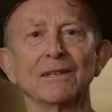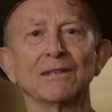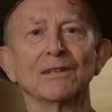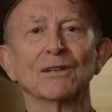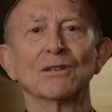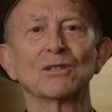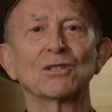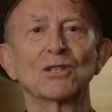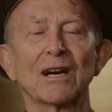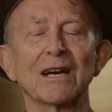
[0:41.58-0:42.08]
You
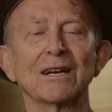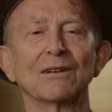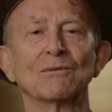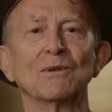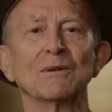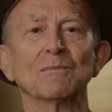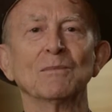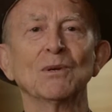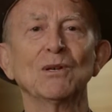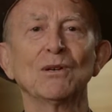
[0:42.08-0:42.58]
know, try to
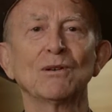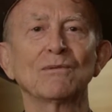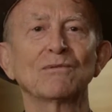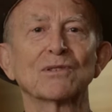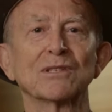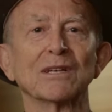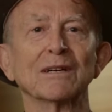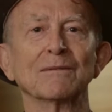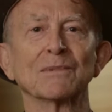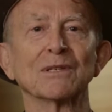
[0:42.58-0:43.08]
remove
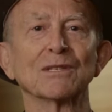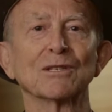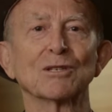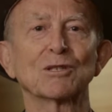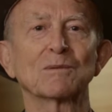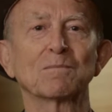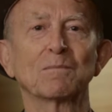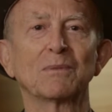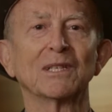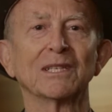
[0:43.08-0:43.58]
some of
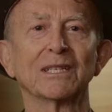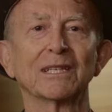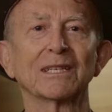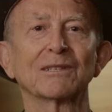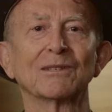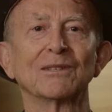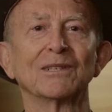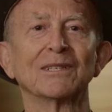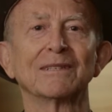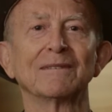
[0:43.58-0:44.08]
this
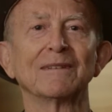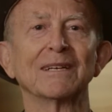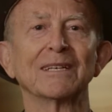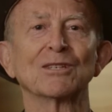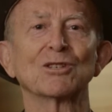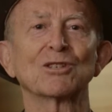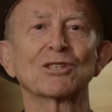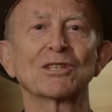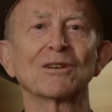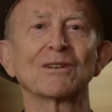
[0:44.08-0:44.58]
political
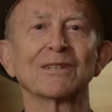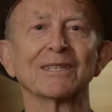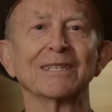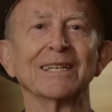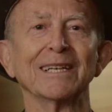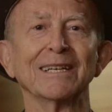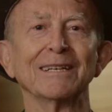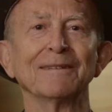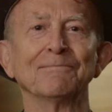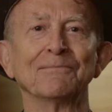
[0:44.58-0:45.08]

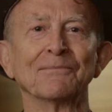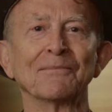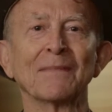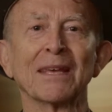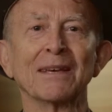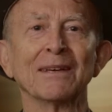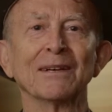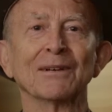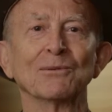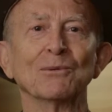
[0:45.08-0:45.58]
uncertainty,
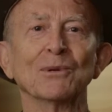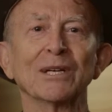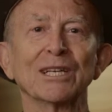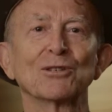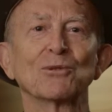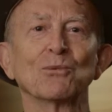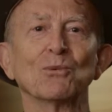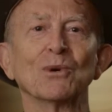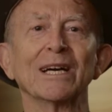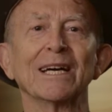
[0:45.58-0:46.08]

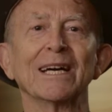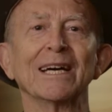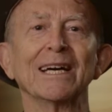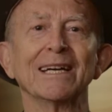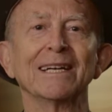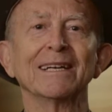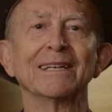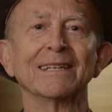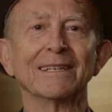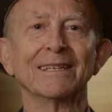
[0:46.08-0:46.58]
which
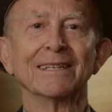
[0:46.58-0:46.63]
way